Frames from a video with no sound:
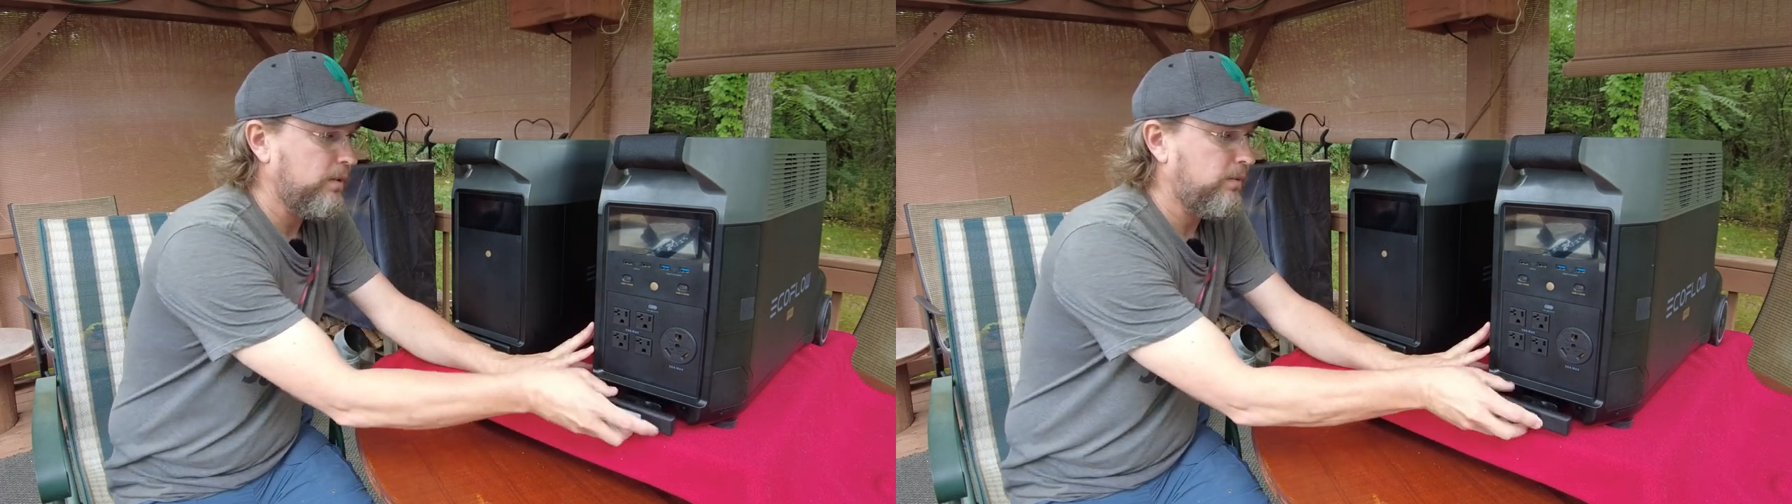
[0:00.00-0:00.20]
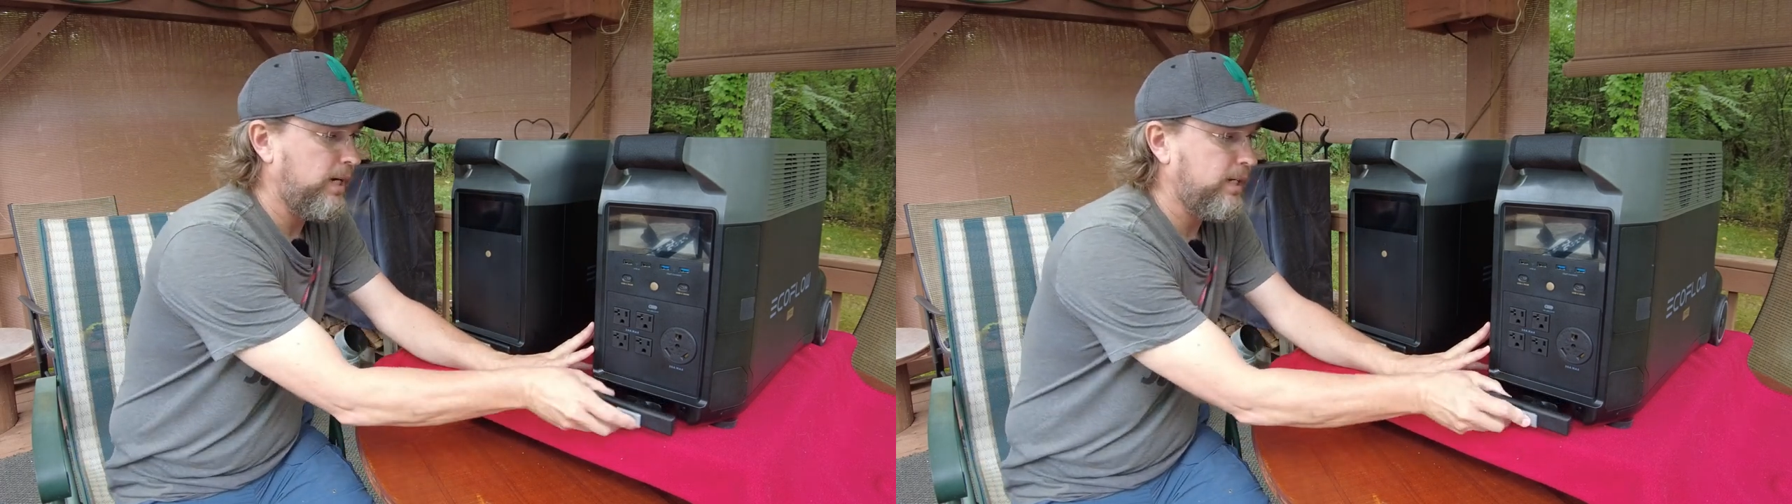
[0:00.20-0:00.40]

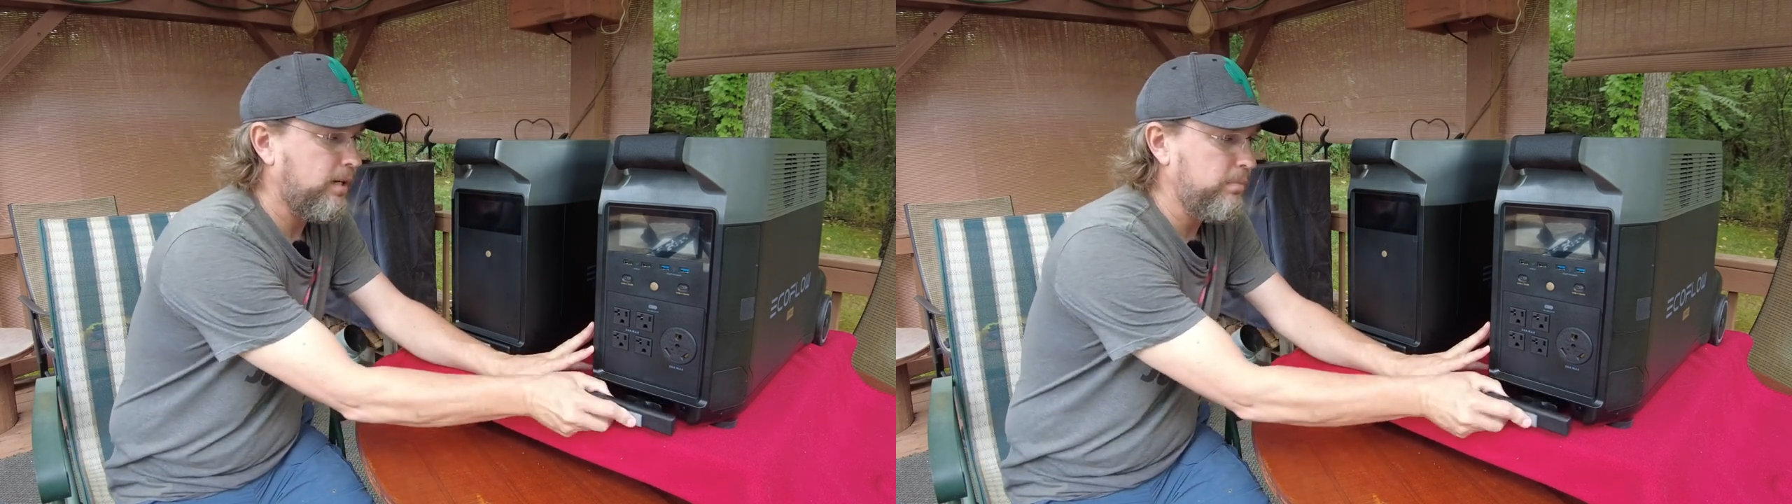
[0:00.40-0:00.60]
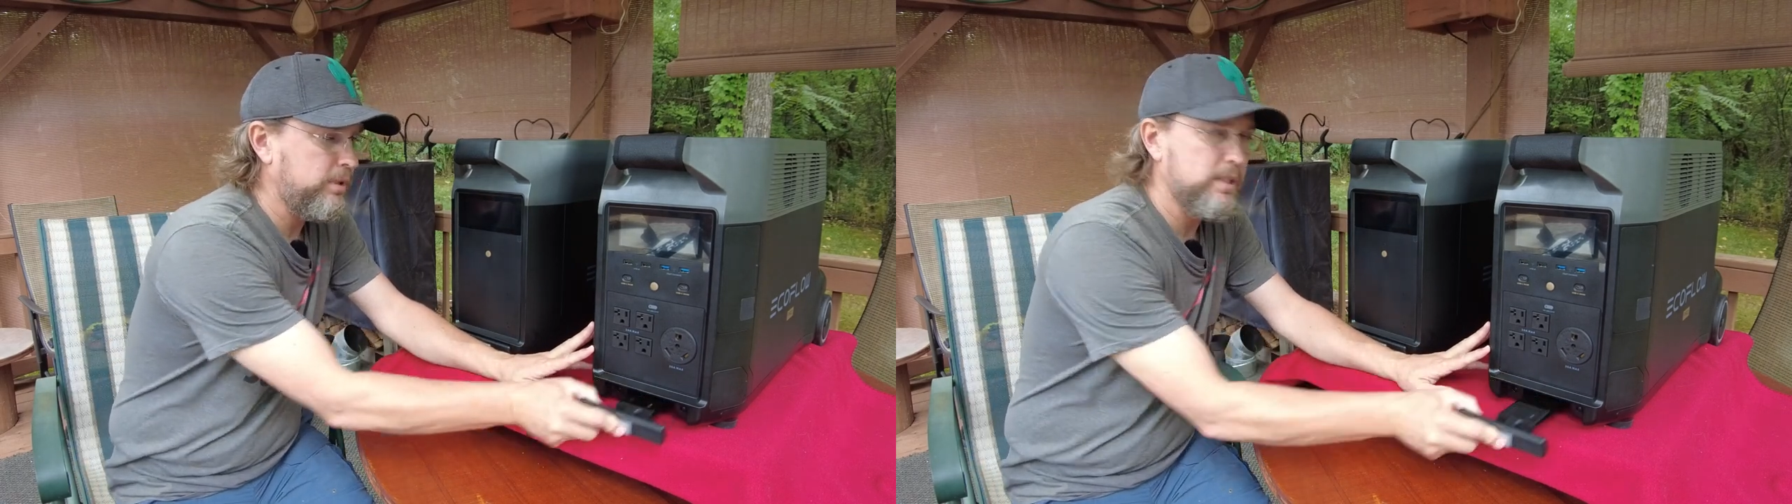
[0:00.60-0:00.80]
right,
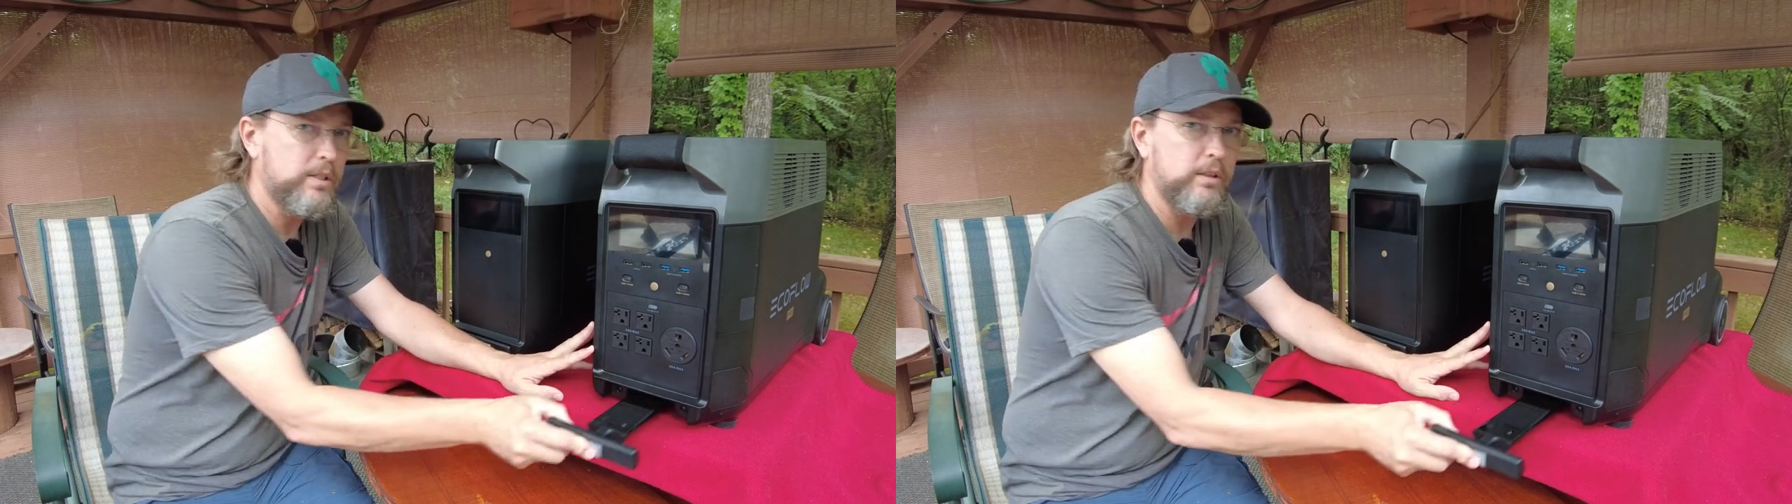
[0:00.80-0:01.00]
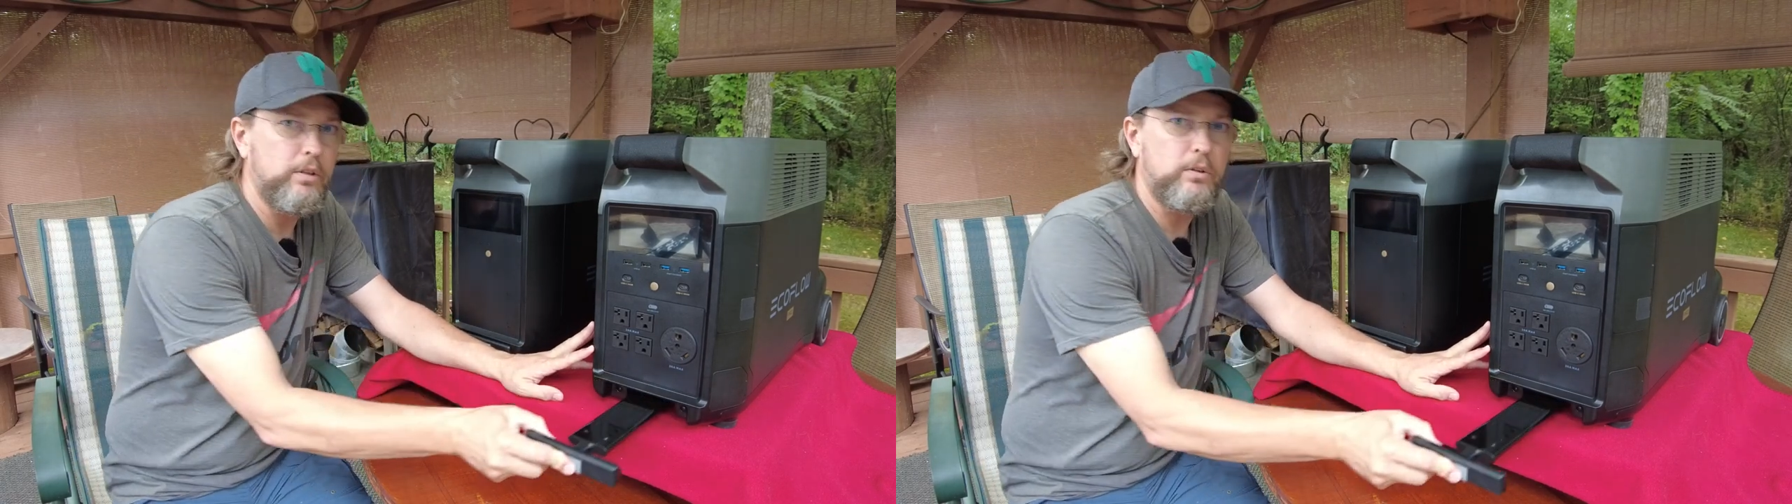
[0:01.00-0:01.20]
come with
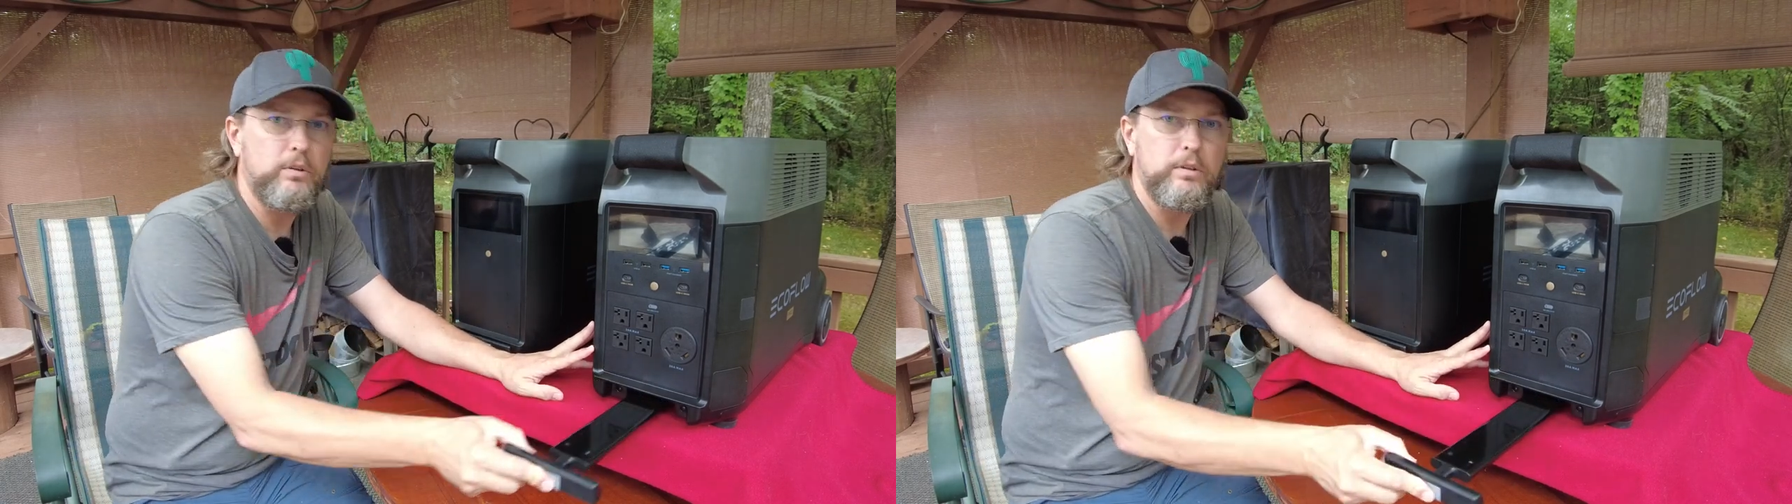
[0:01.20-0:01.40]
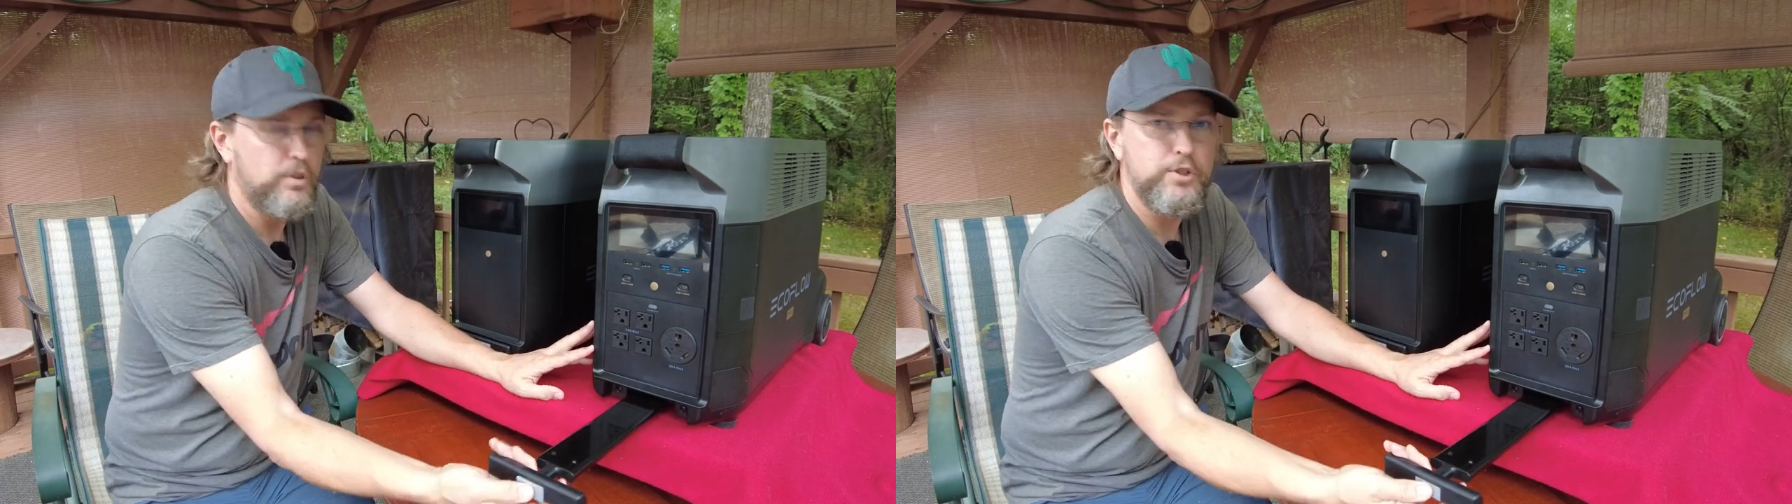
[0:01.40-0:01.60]
this little